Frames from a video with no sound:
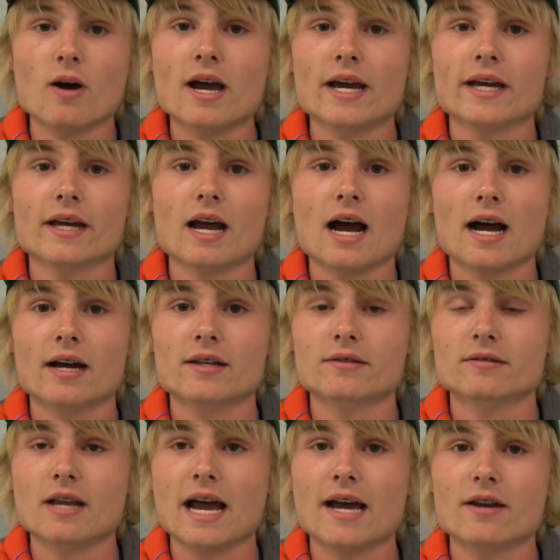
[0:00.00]
away. I
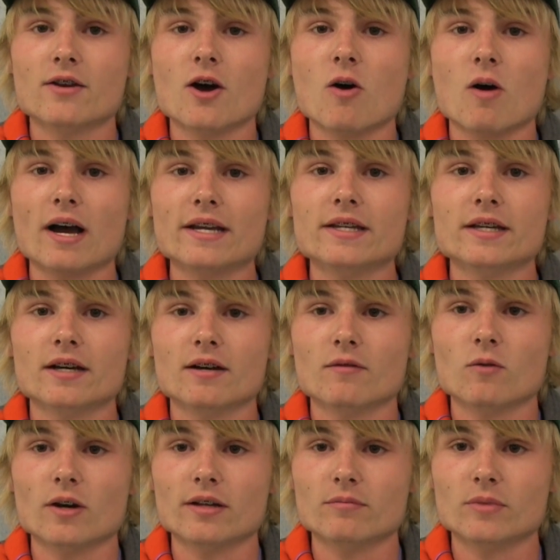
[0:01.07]
had no idea
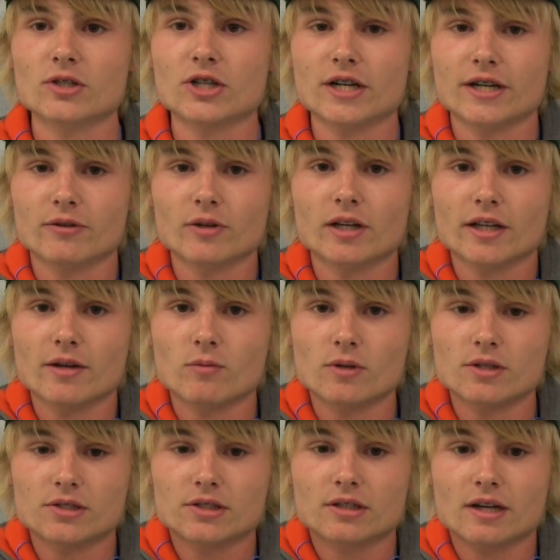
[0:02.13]
of what machining really
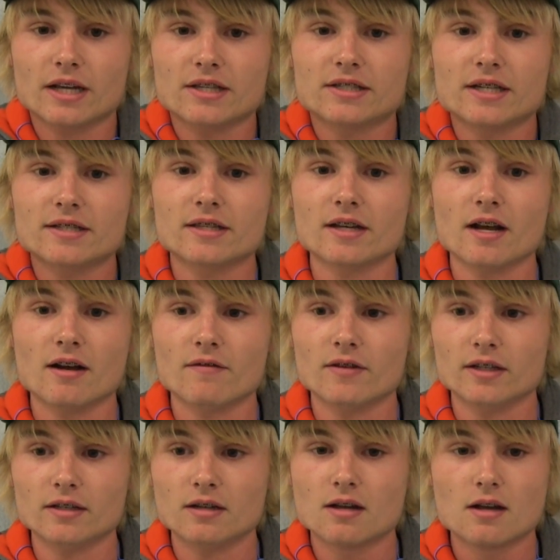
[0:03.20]
consisted of,
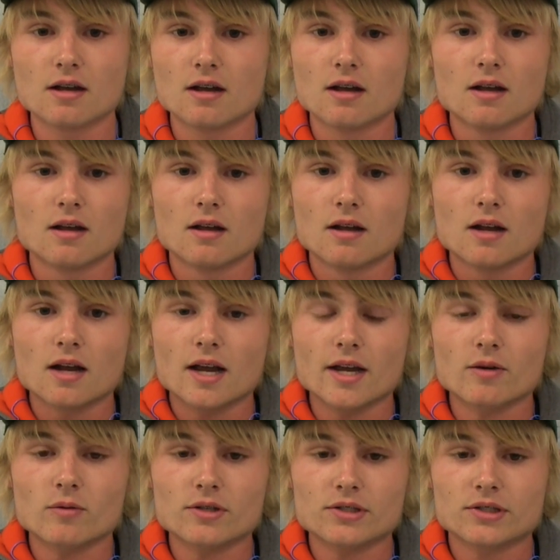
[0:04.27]
and
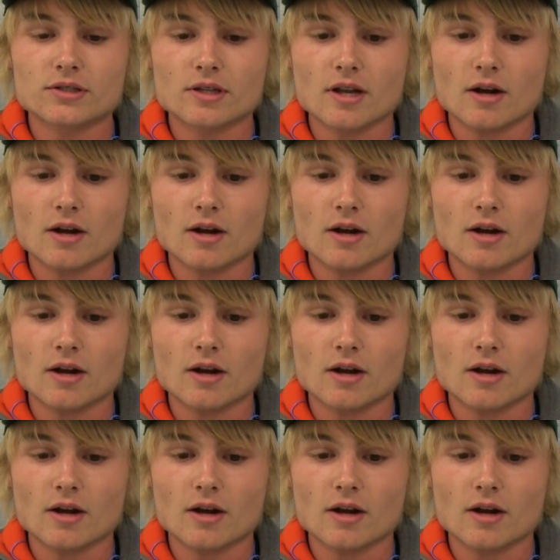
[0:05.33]
it was